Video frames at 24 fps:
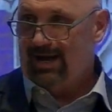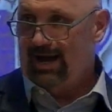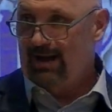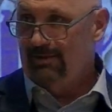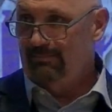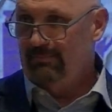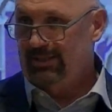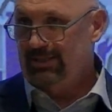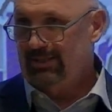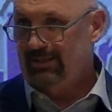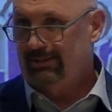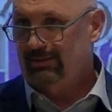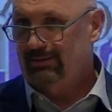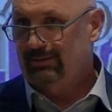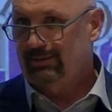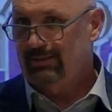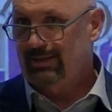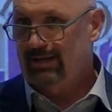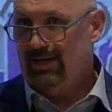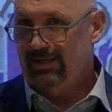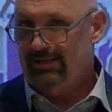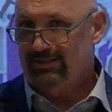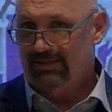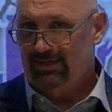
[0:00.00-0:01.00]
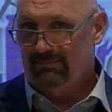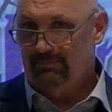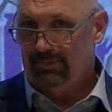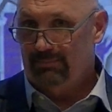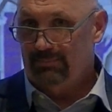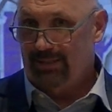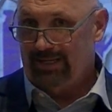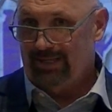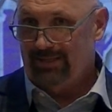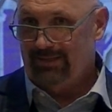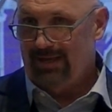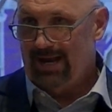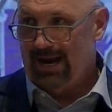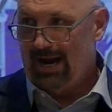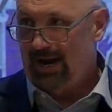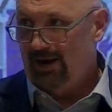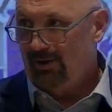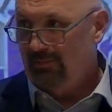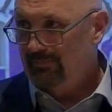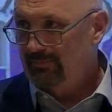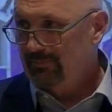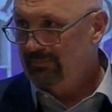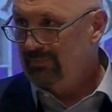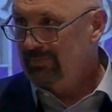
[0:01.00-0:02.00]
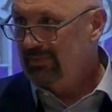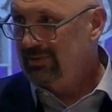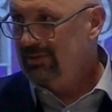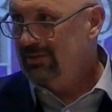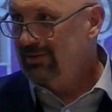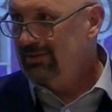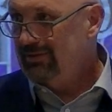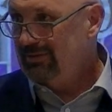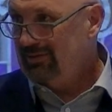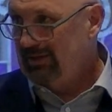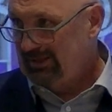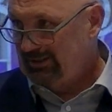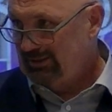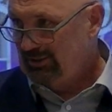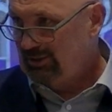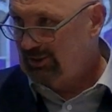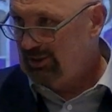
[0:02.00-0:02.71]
taught me as I'm a man now. Thank